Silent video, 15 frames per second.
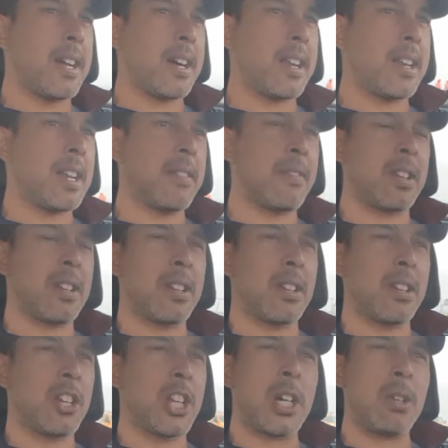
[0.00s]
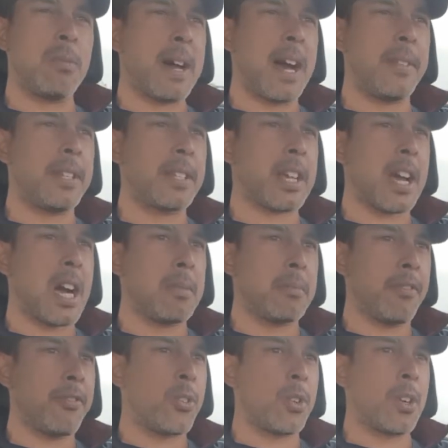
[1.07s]
I didn't even know about this car
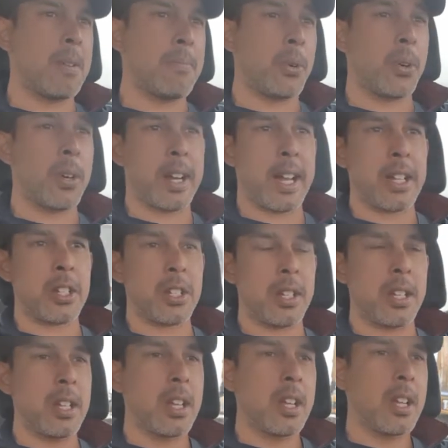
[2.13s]
before I bought it, actually.